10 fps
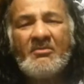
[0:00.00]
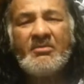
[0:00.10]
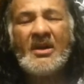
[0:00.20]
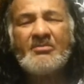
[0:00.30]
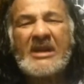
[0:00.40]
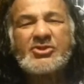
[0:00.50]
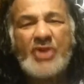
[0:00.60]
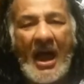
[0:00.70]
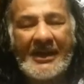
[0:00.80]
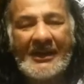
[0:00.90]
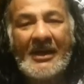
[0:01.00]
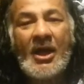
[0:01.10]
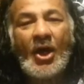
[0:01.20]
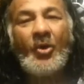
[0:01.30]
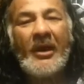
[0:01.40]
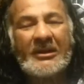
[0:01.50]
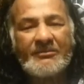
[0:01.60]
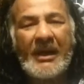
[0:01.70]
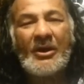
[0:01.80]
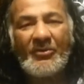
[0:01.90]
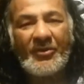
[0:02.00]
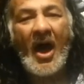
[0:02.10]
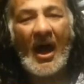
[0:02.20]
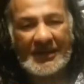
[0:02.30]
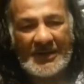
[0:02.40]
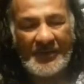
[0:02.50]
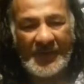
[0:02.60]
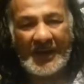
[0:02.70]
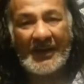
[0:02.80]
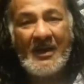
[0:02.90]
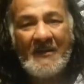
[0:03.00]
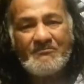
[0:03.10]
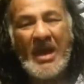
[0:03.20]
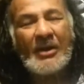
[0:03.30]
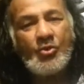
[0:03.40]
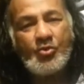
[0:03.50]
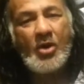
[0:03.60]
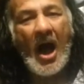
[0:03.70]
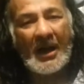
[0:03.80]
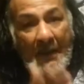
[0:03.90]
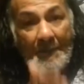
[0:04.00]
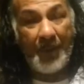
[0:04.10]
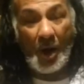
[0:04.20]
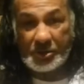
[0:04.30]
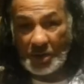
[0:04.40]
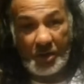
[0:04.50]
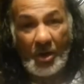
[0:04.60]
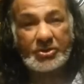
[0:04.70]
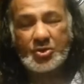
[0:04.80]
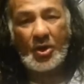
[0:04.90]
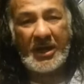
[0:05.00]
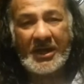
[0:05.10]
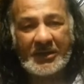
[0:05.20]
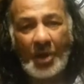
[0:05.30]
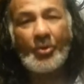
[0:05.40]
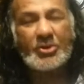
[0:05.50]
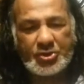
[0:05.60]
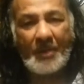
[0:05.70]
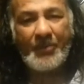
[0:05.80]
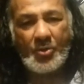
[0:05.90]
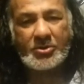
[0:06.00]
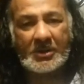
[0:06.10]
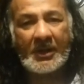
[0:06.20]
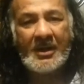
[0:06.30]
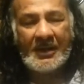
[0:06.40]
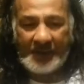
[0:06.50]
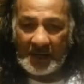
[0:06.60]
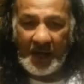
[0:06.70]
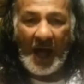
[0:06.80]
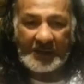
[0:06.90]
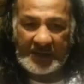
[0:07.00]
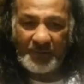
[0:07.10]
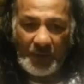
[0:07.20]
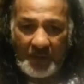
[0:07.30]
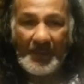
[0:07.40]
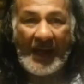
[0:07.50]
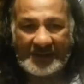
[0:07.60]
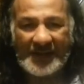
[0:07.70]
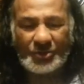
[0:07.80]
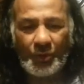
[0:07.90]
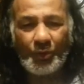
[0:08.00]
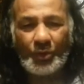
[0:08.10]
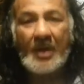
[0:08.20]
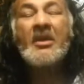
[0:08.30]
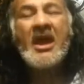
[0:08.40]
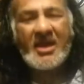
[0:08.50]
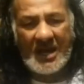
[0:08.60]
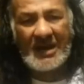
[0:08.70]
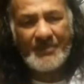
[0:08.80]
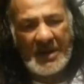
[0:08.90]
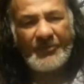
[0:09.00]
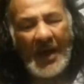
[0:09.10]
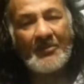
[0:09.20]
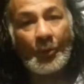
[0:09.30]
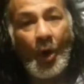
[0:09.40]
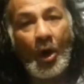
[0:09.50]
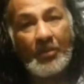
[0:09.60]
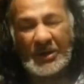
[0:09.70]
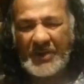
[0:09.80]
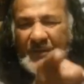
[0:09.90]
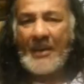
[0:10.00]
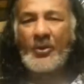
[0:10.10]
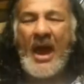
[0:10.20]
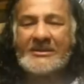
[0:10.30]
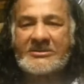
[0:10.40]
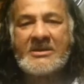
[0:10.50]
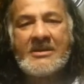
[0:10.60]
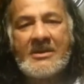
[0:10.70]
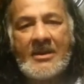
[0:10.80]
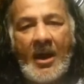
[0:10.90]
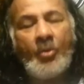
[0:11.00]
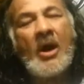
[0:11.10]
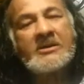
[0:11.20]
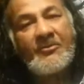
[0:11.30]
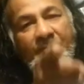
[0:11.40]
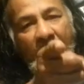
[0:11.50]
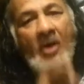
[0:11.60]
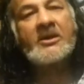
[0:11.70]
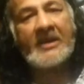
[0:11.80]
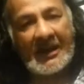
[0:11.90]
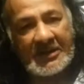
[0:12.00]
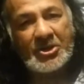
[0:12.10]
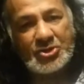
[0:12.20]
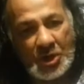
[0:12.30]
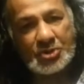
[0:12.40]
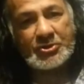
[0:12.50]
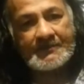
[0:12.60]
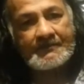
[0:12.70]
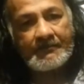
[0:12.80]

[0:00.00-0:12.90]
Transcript: Messiah, great men of God living, men who God appoint according to your ignorant supporter that God give you the mandate to rule them. Kill me if I'm wrong. But if I'm right, I want the fucking head of the judge,